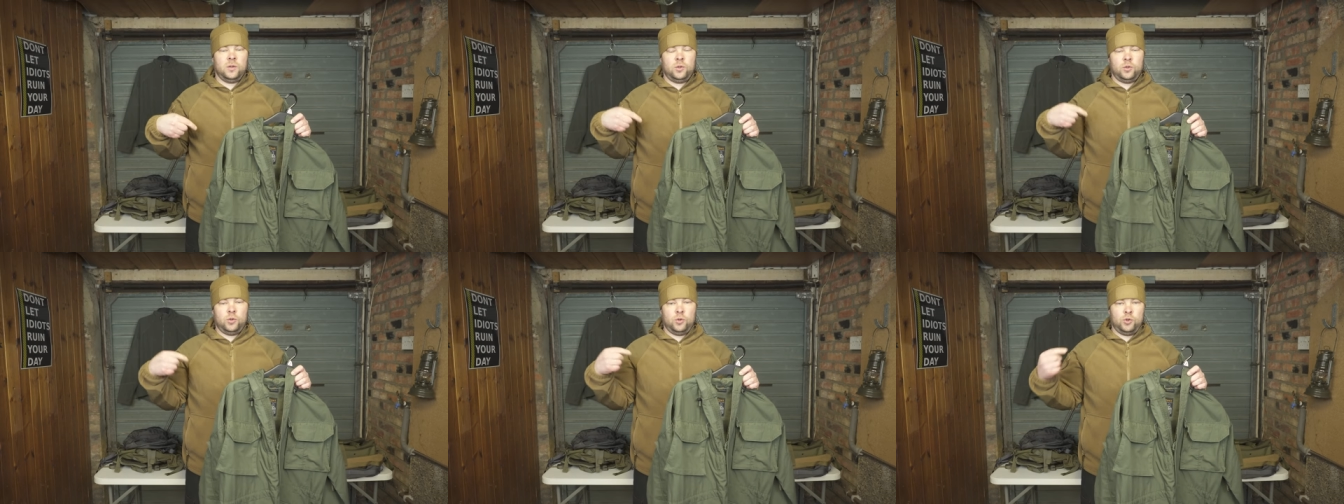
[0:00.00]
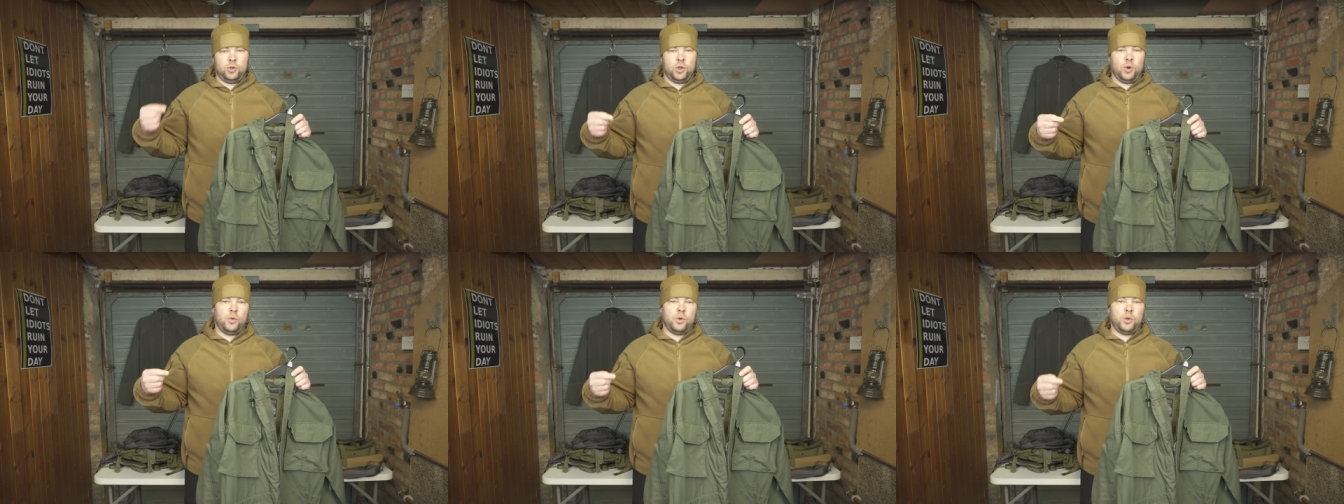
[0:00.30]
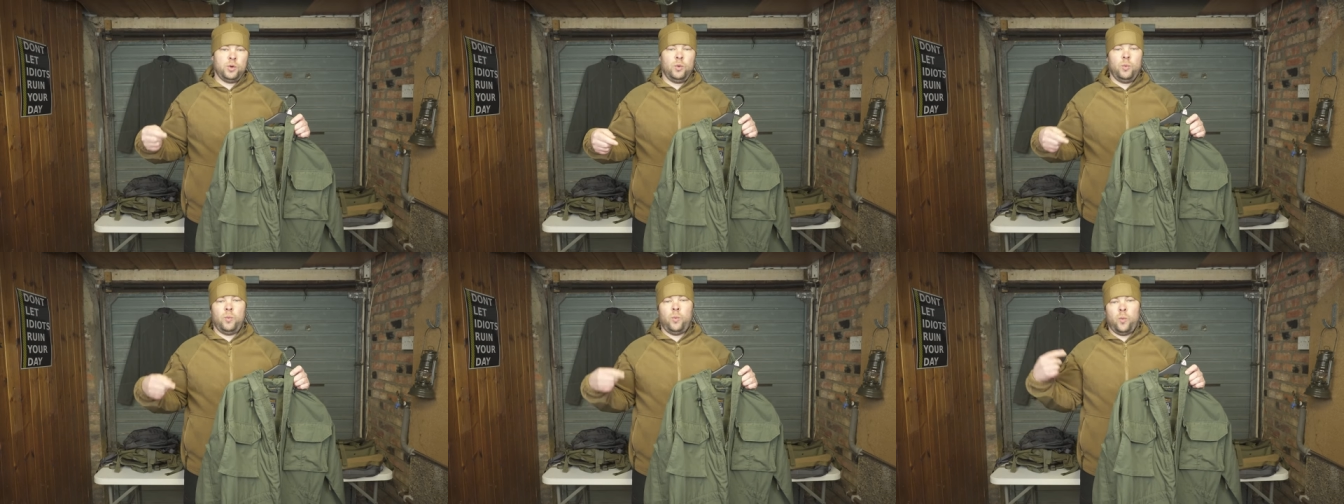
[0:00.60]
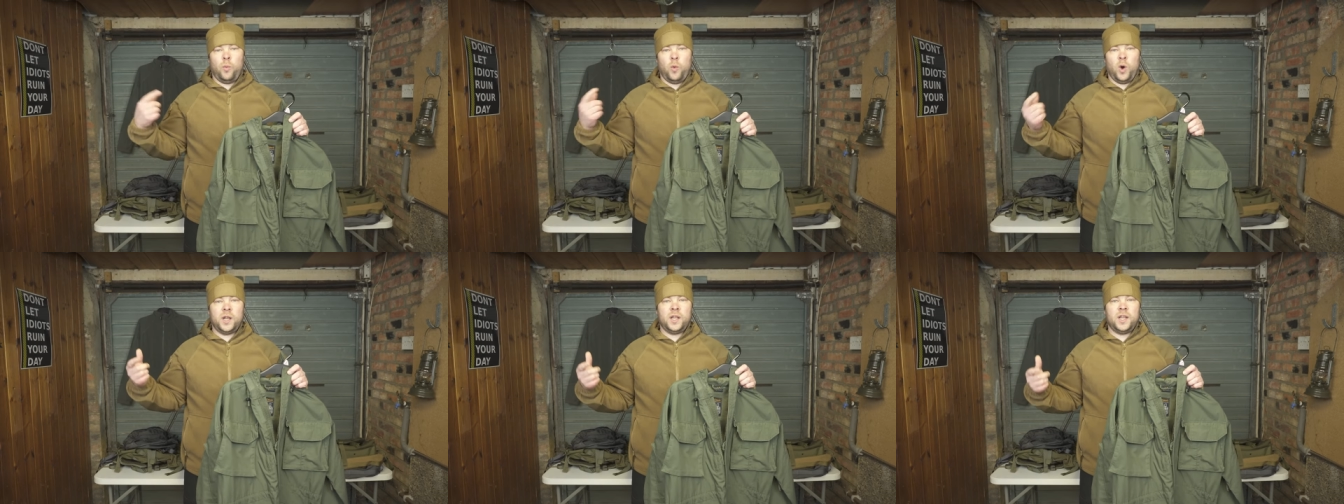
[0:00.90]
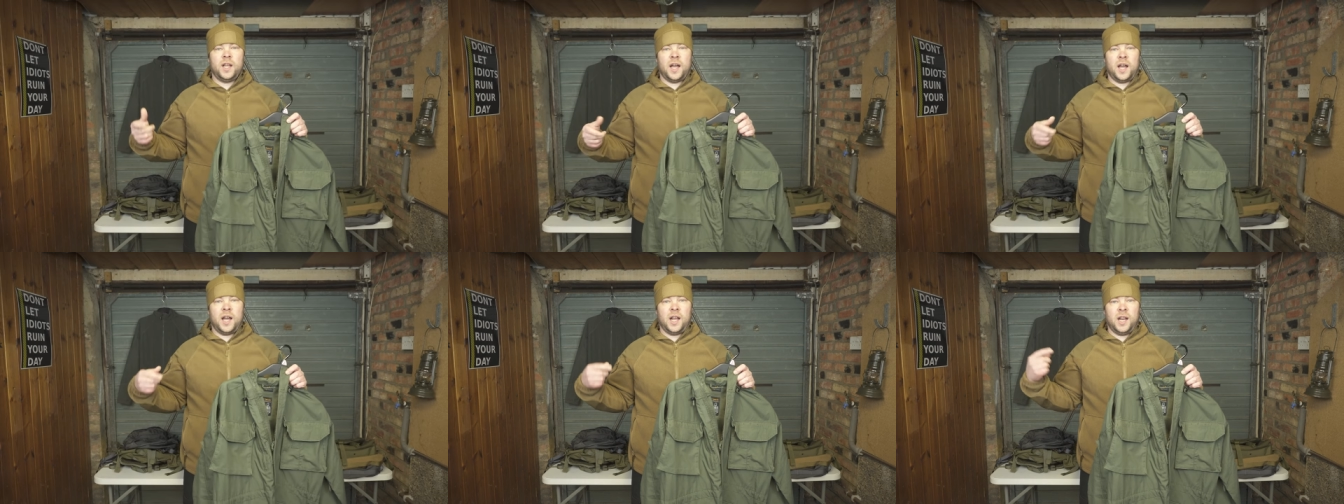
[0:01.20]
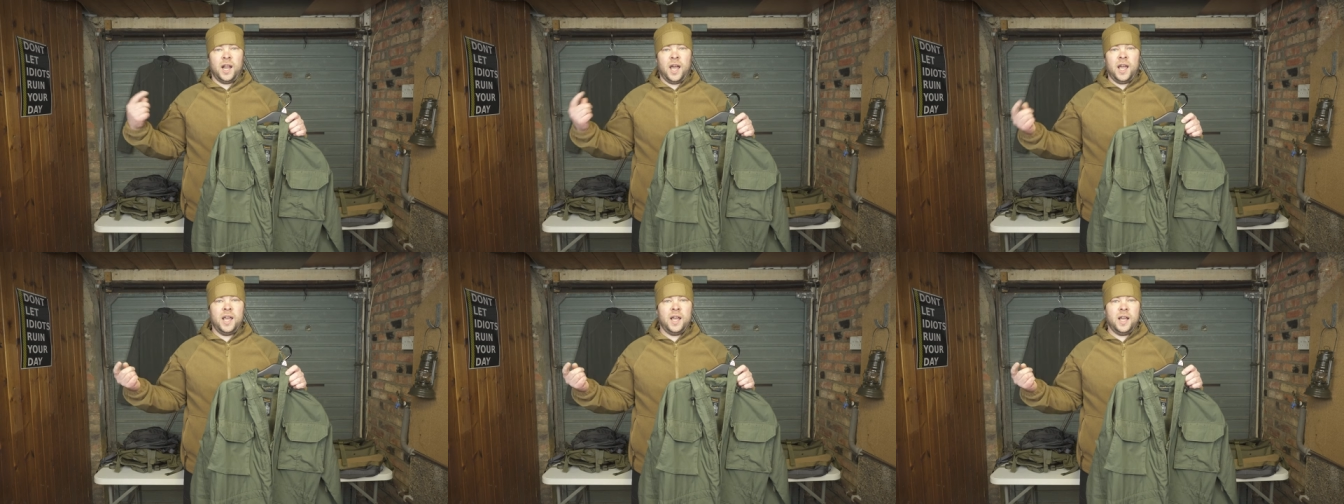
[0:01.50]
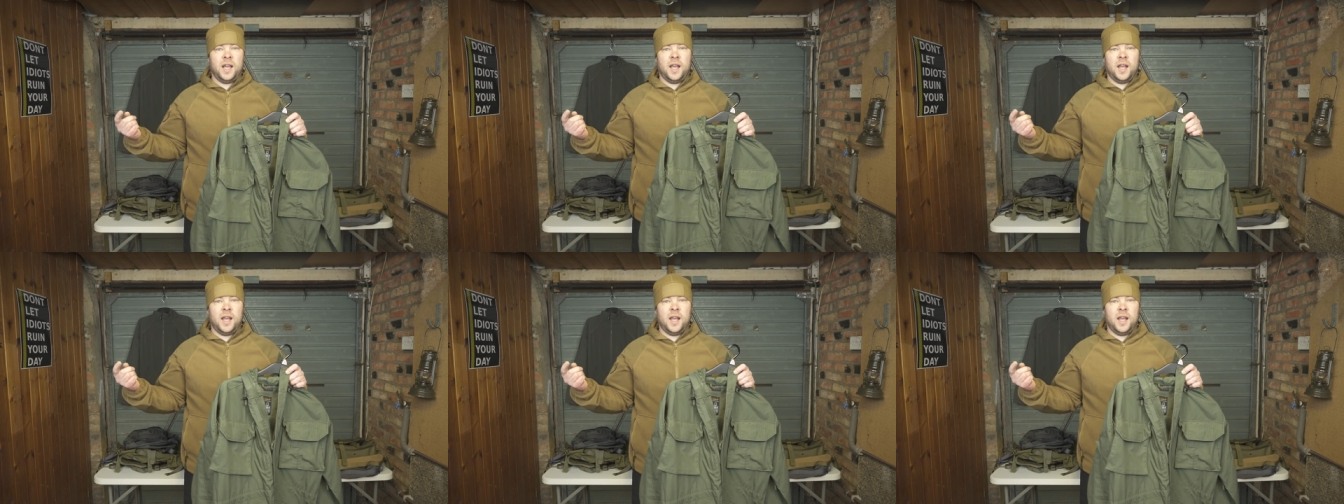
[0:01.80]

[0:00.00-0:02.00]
to show you what I like